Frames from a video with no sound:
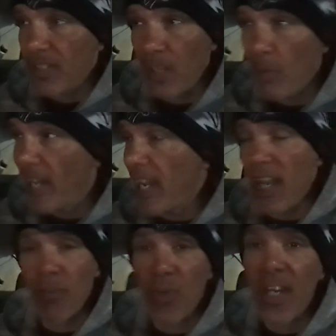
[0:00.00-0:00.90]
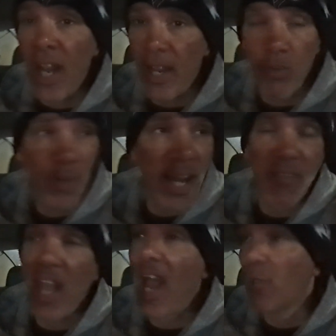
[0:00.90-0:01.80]
it seemed like every night. We'd
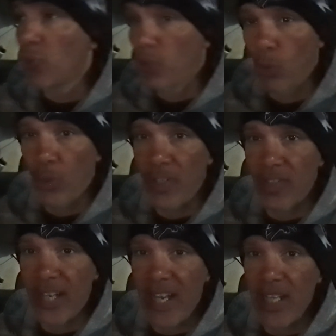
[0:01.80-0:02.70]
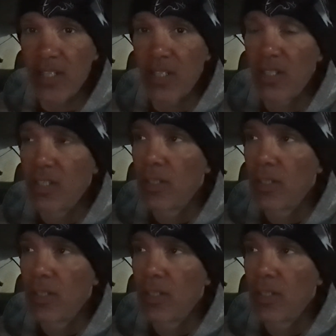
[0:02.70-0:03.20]
have to outscore these guys.